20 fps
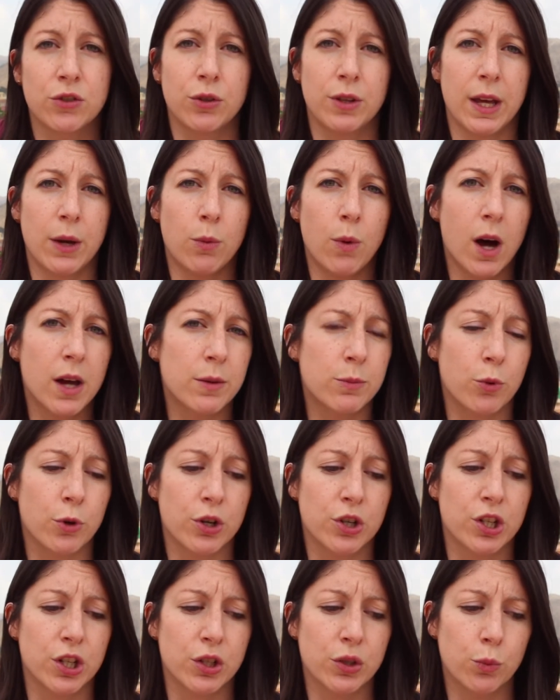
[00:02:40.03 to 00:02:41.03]
Do they want
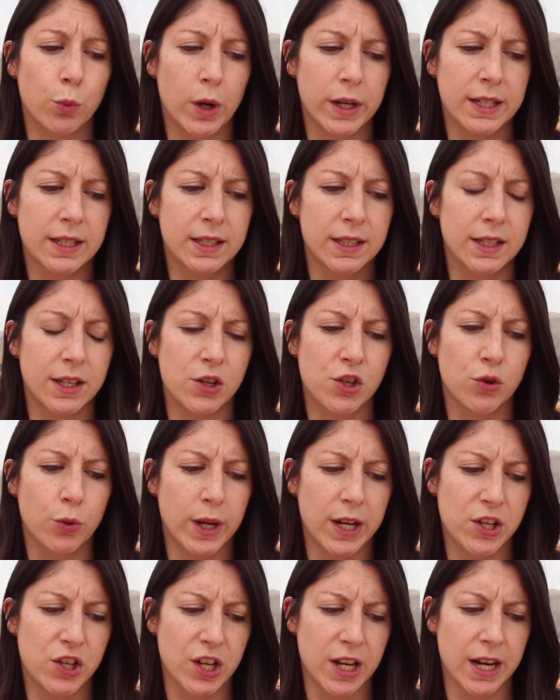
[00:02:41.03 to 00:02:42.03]
abortions? What is the
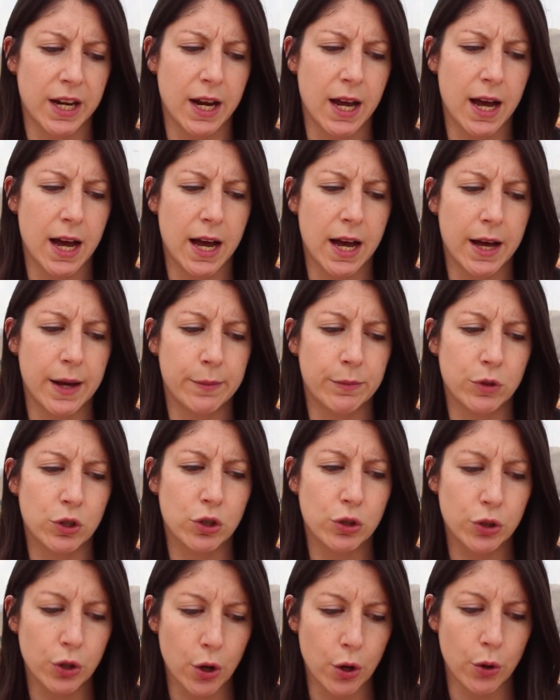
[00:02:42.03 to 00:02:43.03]
situation?
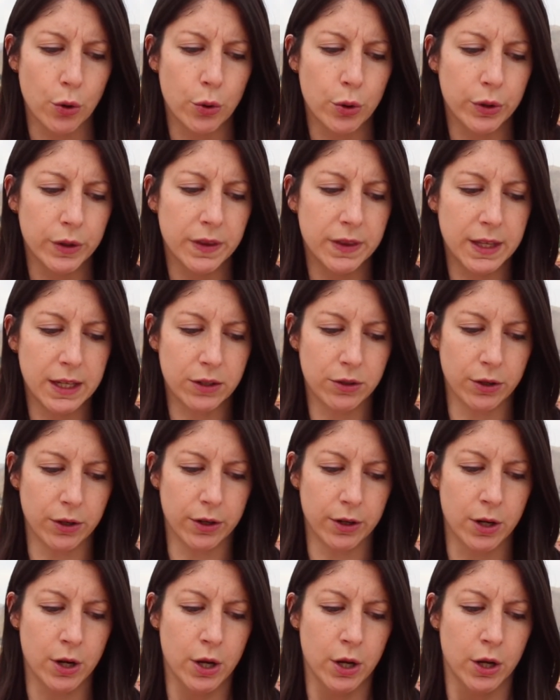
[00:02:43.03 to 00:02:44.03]
So these
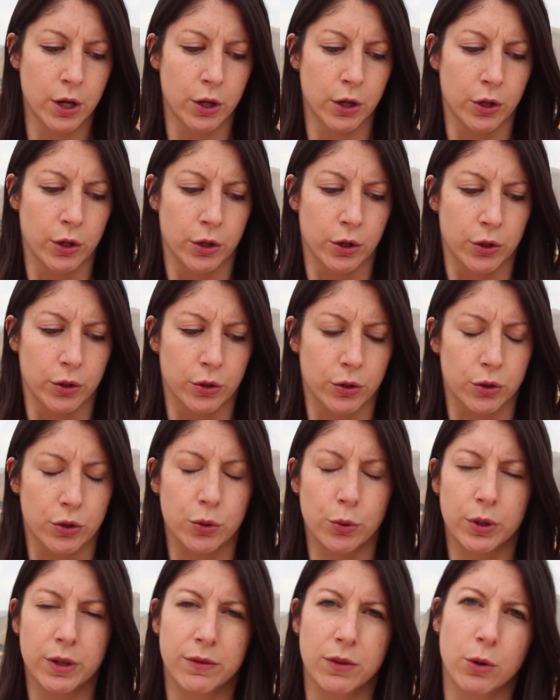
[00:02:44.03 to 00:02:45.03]
are
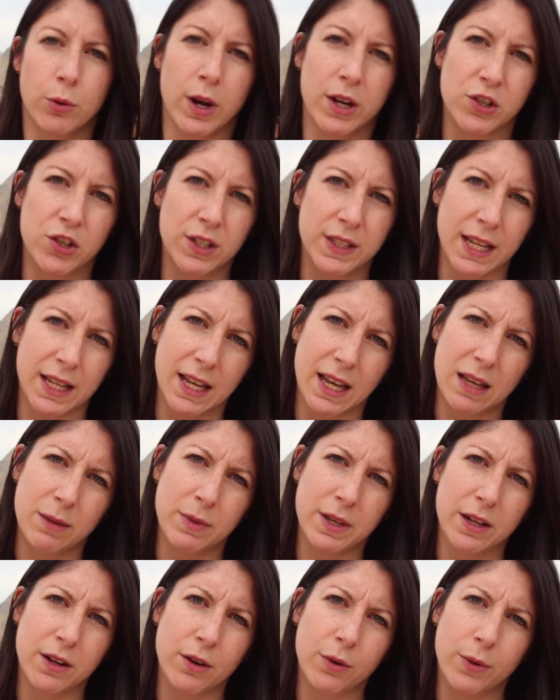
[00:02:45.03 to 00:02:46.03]
sort of the questions I
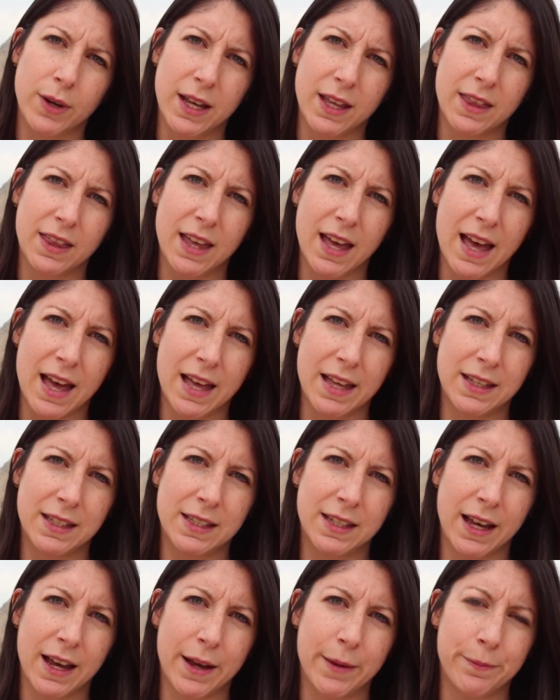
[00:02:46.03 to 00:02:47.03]
came here with,
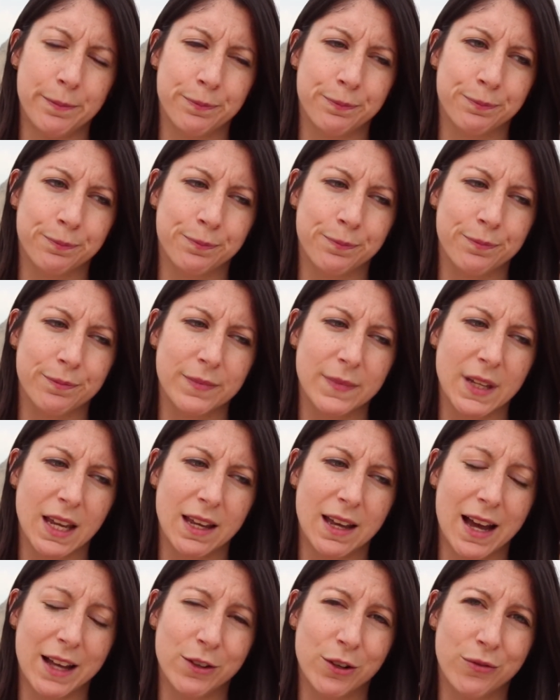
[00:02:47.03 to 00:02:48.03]
and
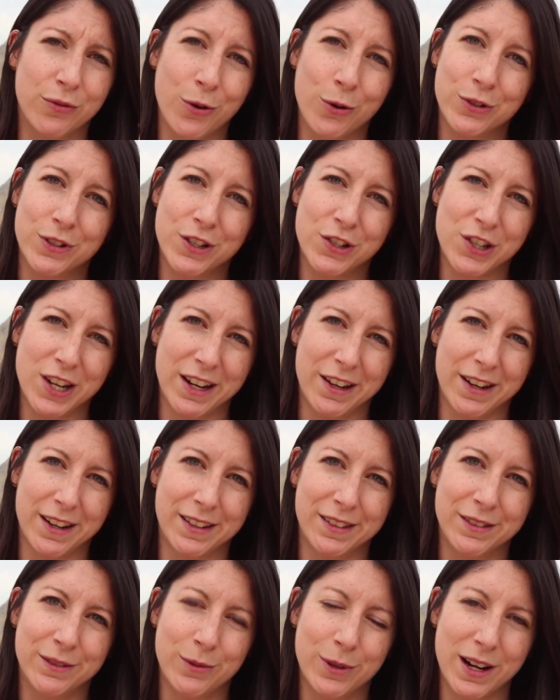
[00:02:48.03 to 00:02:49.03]
I look forward to sharing
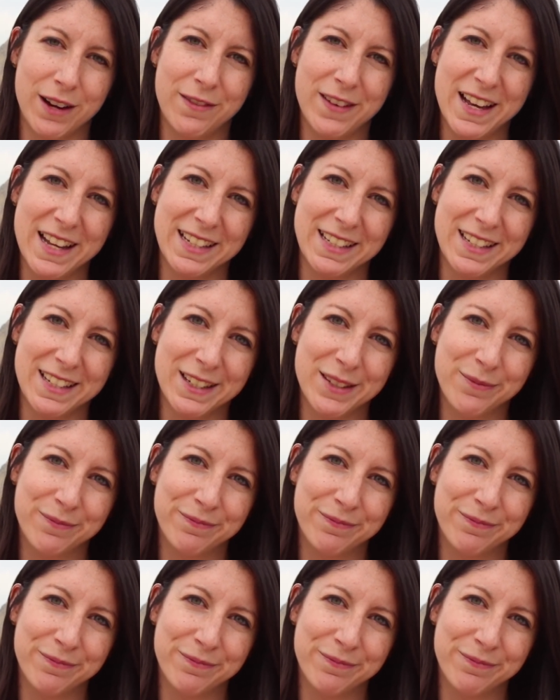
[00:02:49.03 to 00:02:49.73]
what I find.